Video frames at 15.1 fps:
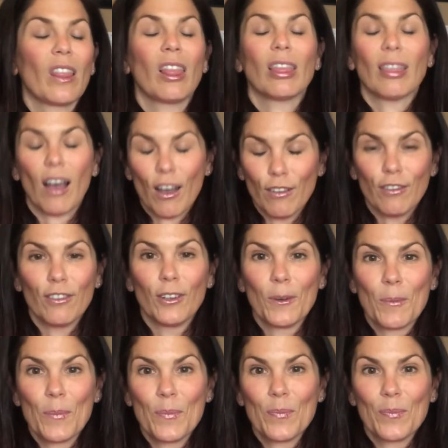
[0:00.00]
love.
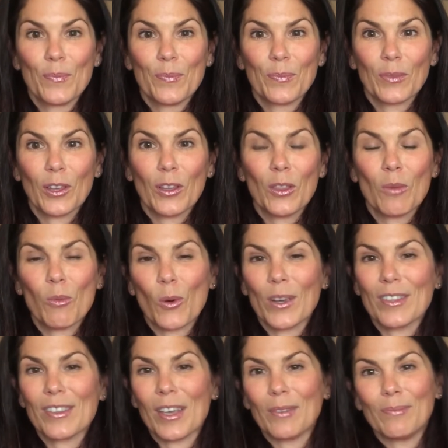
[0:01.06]
The boy
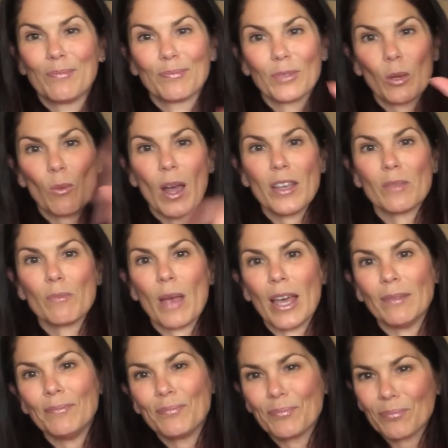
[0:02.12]
said, "Wise
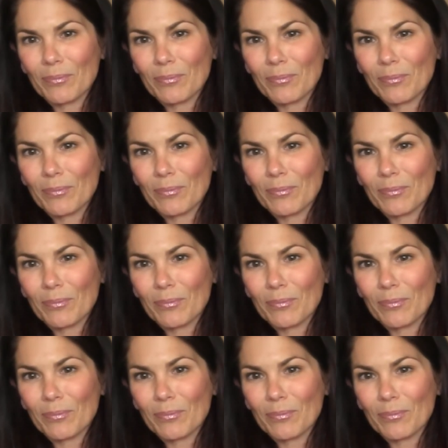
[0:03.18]
man,